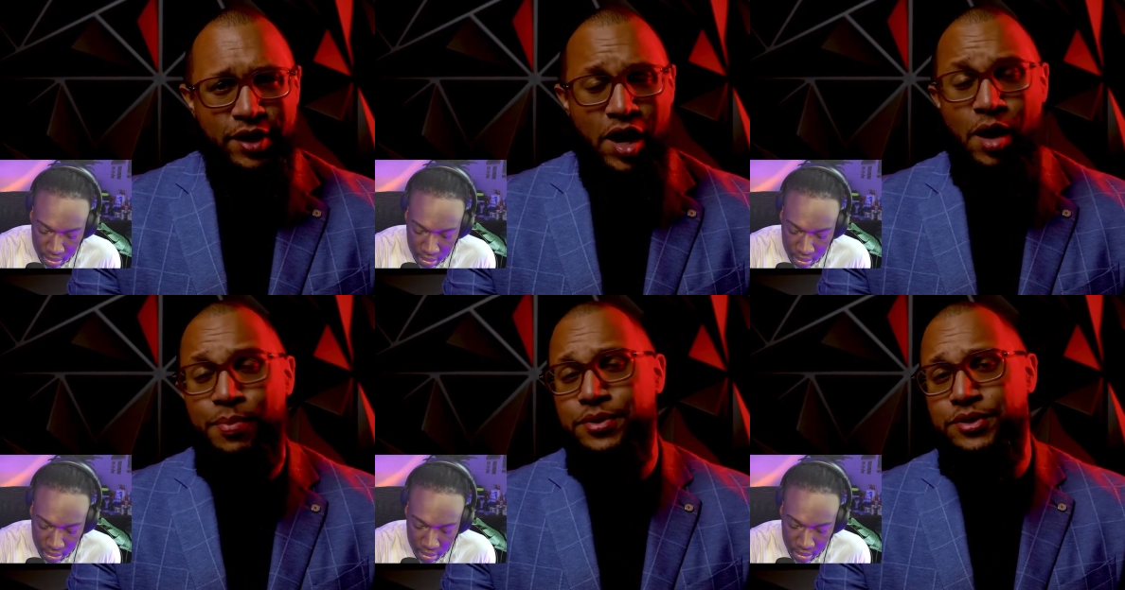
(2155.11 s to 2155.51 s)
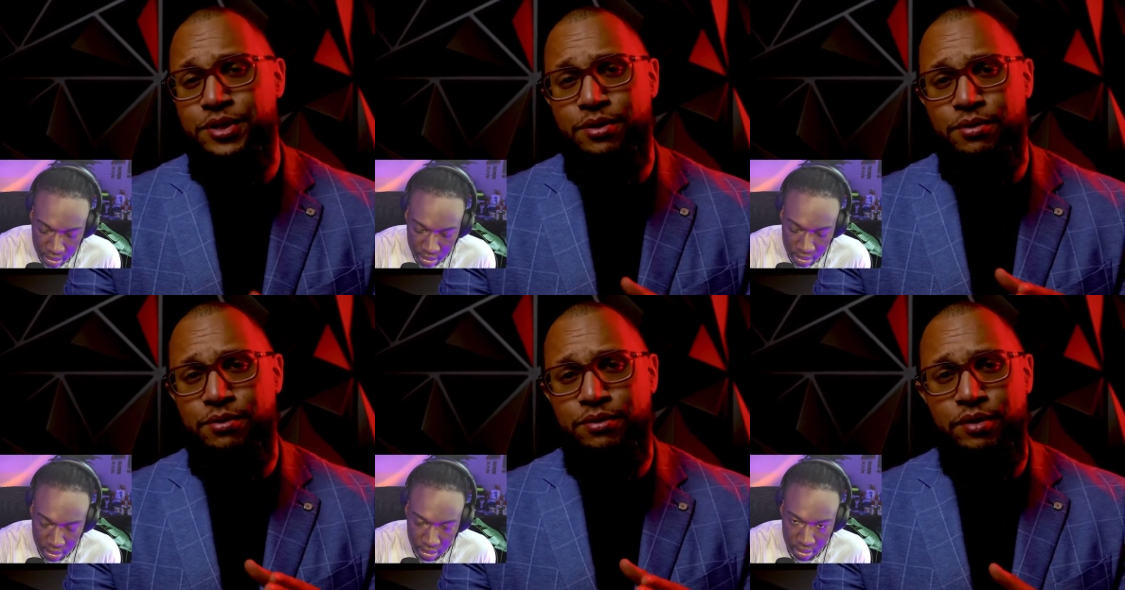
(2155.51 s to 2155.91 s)
Speaker 1: up
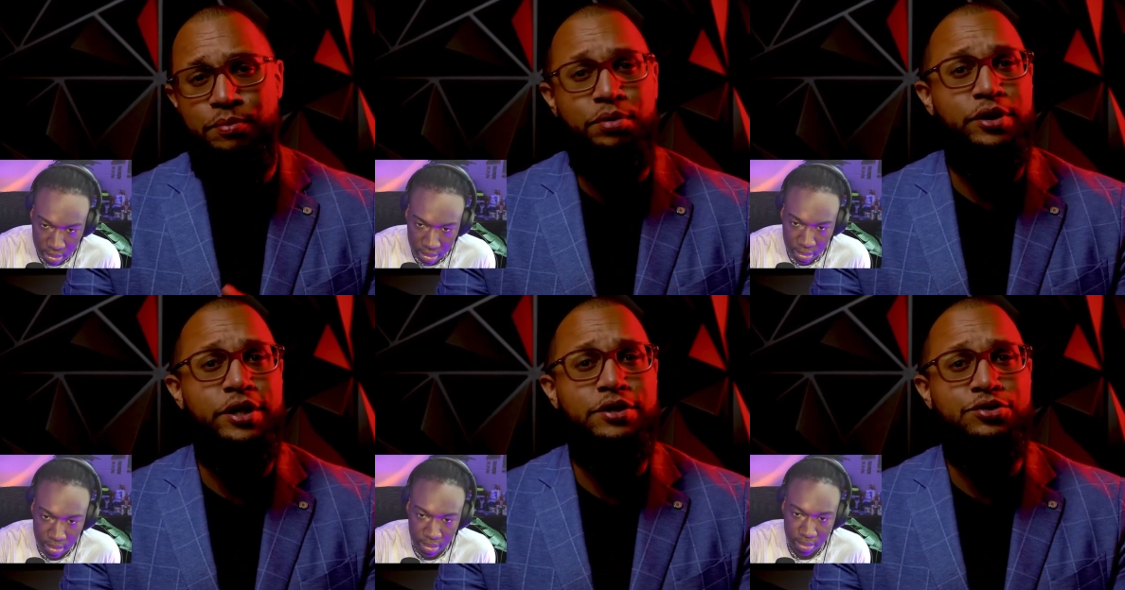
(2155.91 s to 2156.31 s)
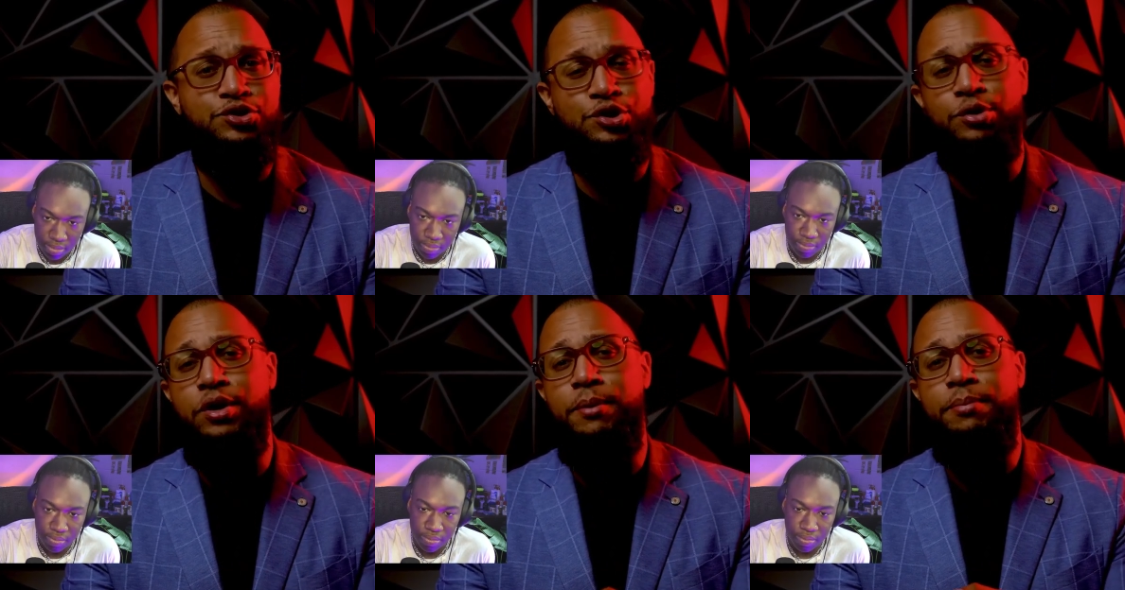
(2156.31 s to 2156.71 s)
until the police
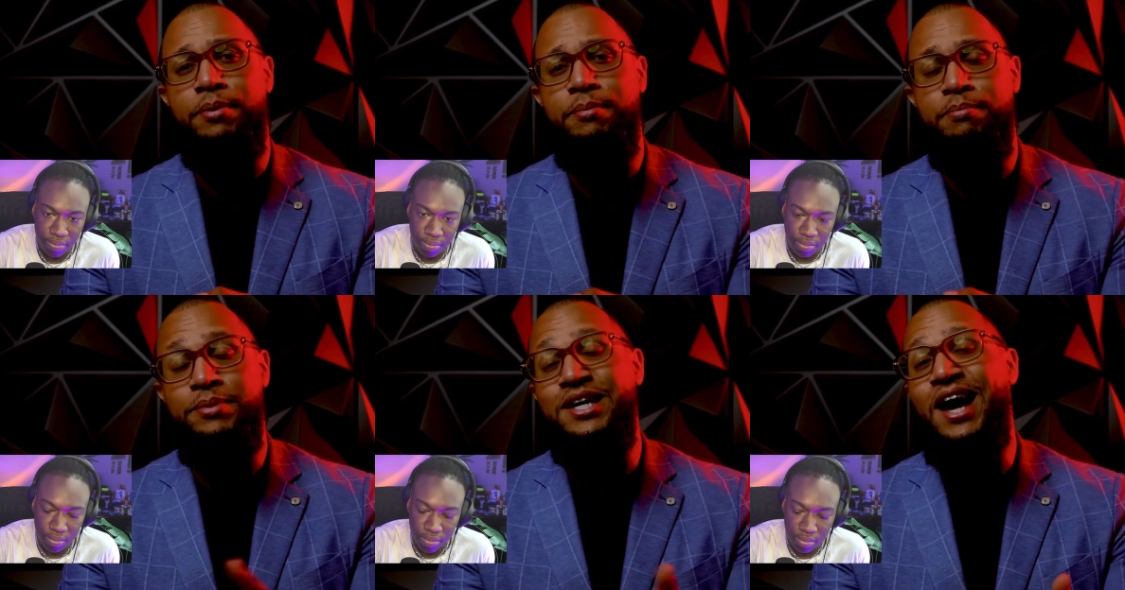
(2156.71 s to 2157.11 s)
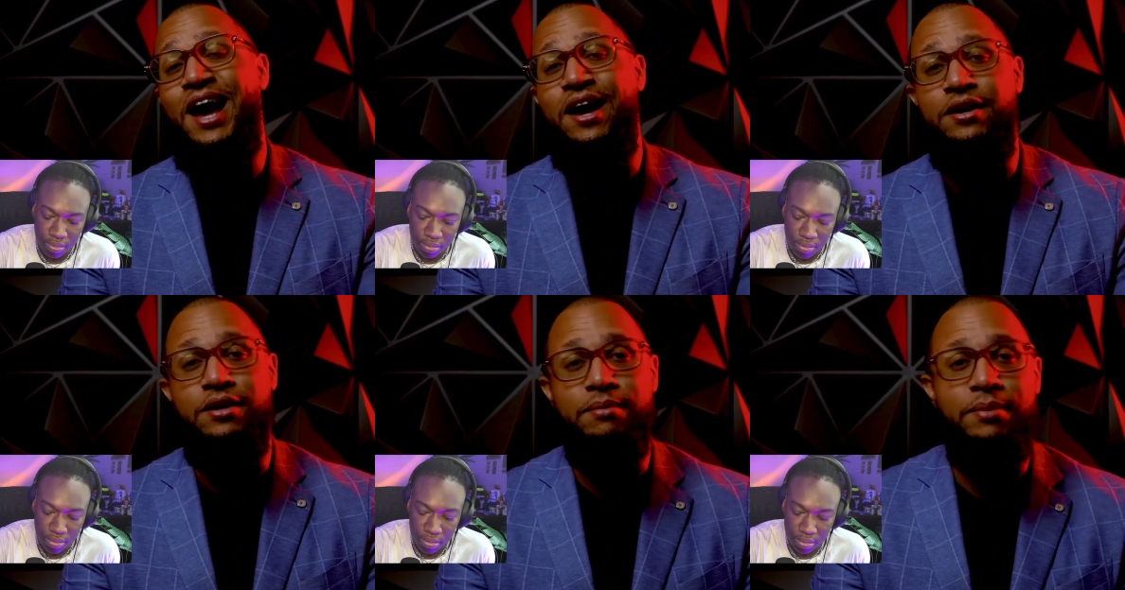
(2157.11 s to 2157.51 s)
showed up
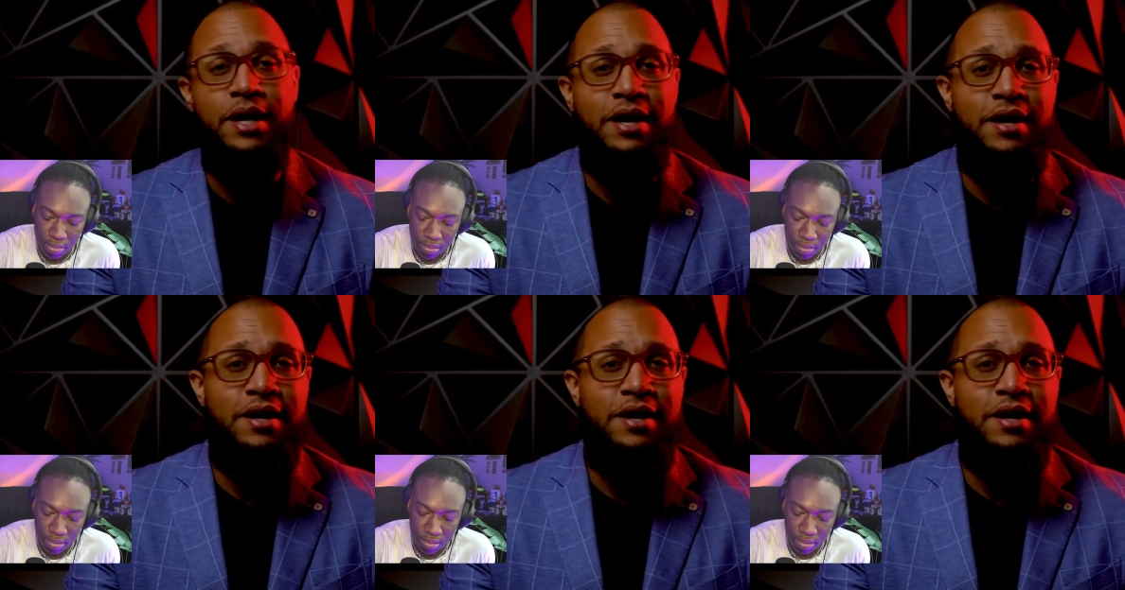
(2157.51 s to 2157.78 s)
behind him